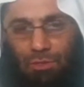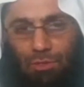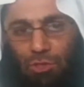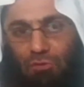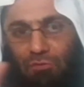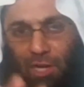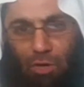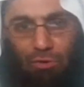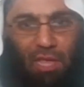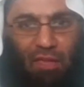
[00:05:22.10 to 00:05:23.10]
So
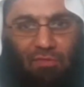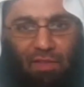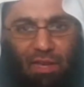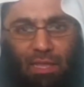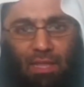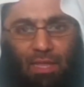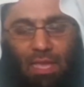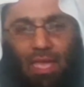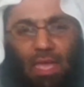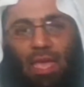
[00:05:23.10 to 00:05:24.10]
follow carefully.
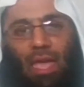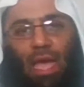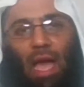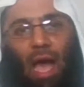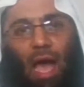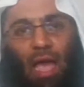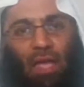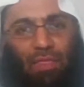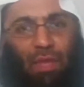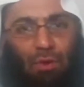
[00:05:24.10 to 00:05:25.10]

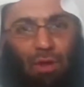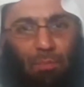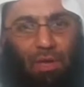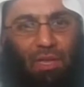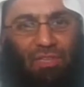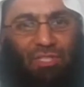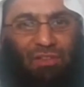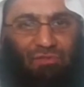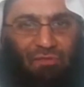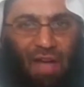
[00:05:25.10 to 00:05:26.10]
Either a
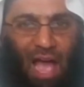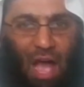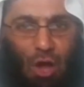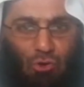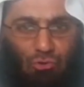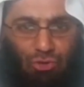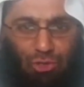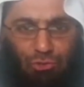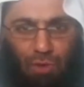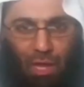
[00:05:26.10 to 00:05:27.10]
person
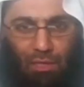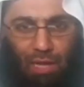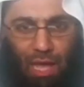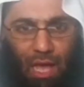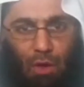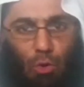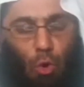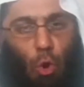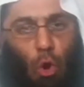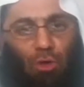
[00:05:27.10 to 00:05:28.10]
vows to Allah
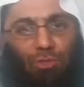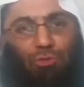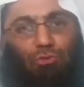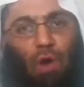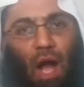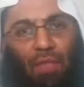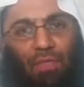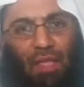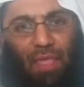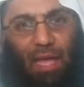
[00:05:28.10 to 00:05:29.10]
or to
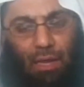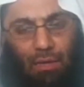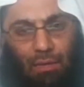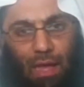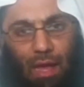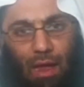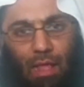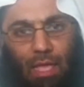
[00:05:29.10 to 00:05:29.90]
other than Allah.